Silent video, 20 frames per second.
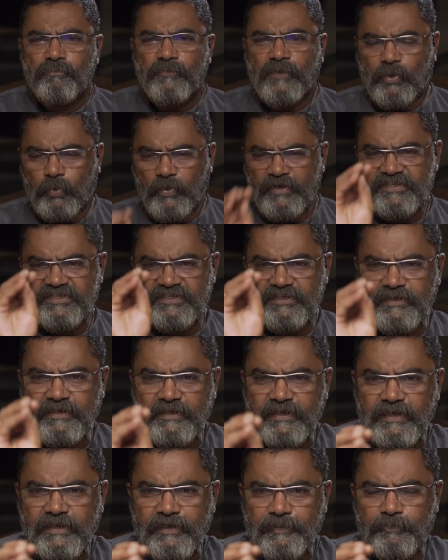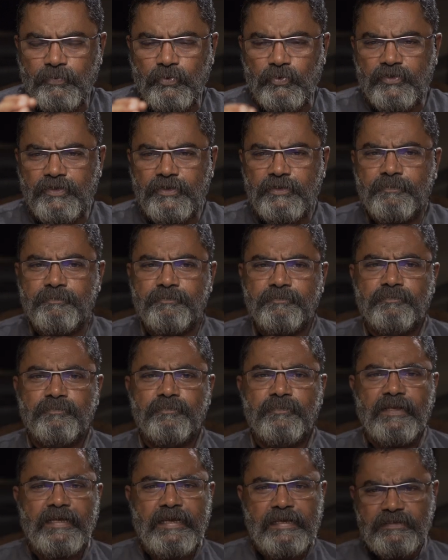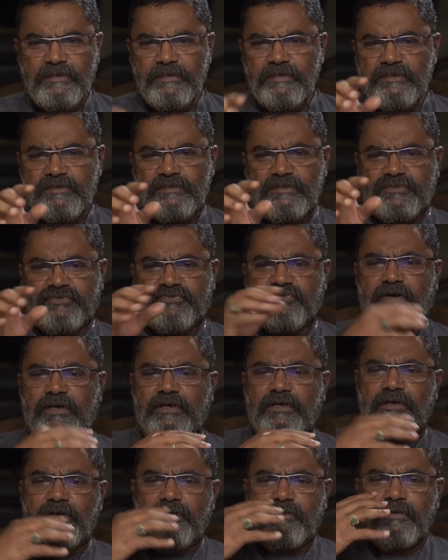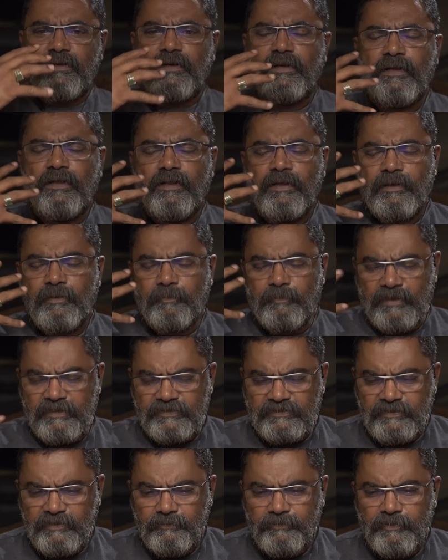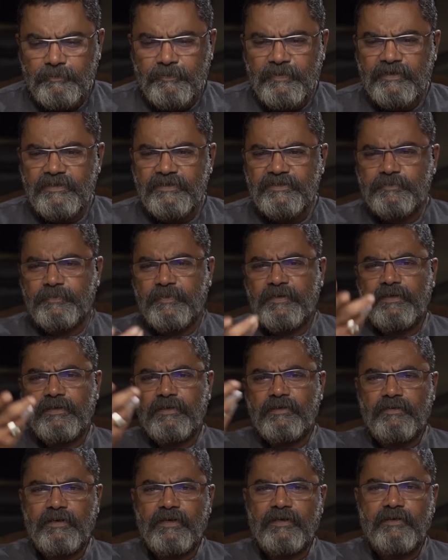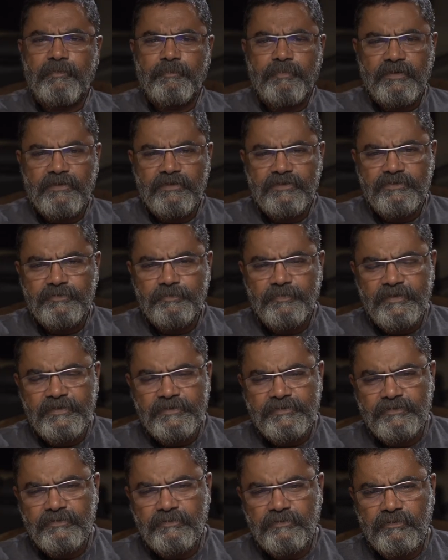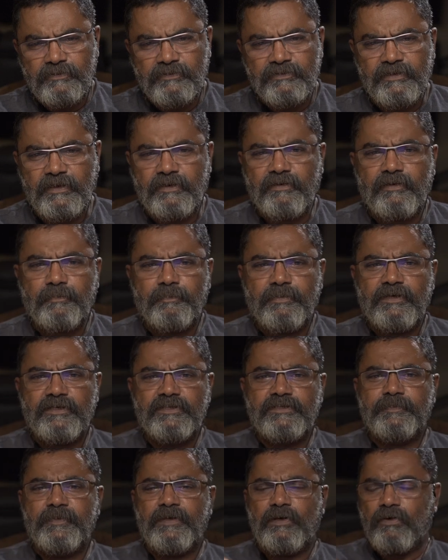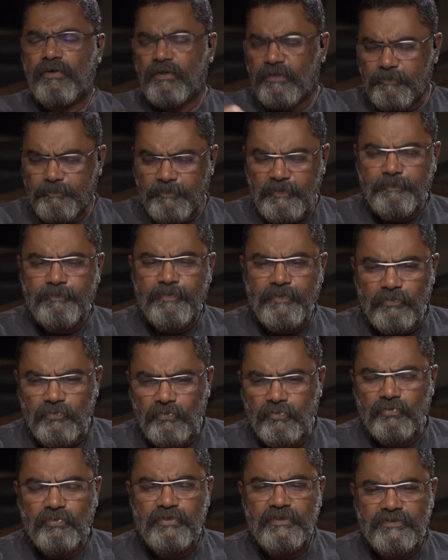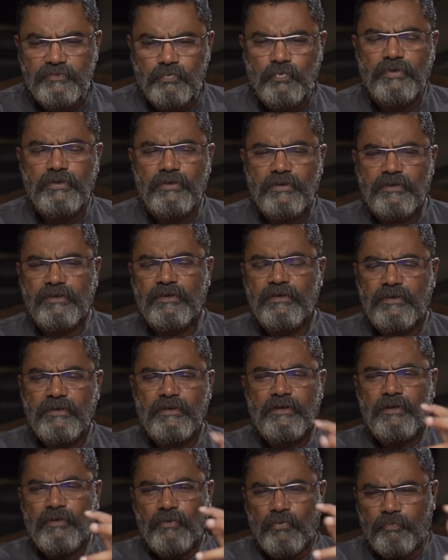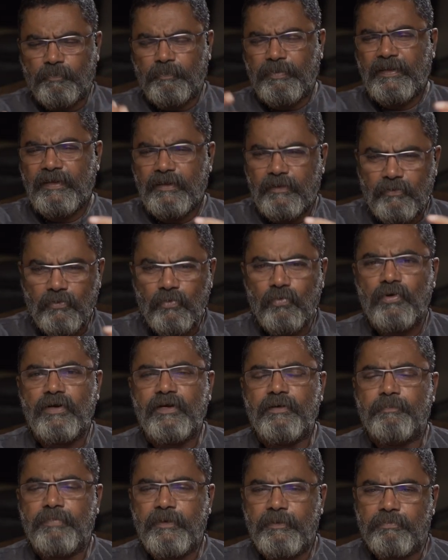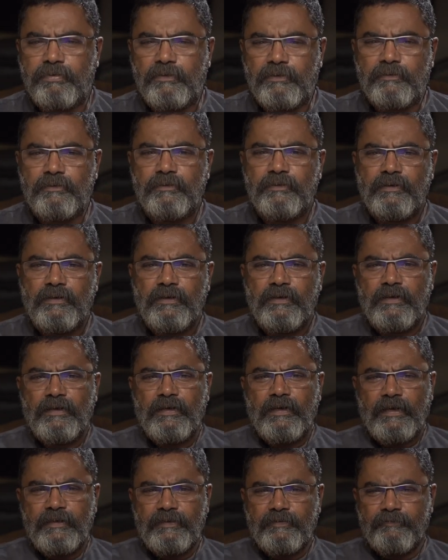The question again I put. Like I think this is the struggle. Master have been participating, Gregory participates, Sandra participates, a lot of the people who do this work, who play a role in people. I